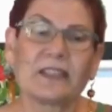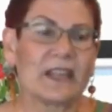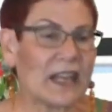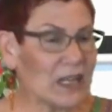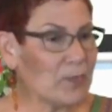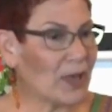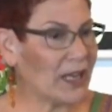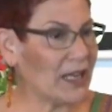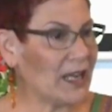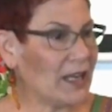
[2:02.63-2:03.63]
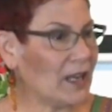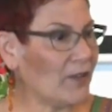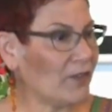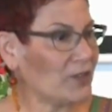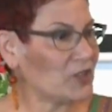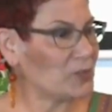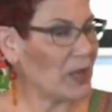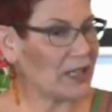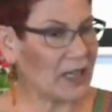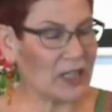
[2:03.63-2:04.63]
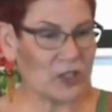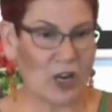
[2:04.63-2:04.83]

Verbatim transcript: Did anybody spend any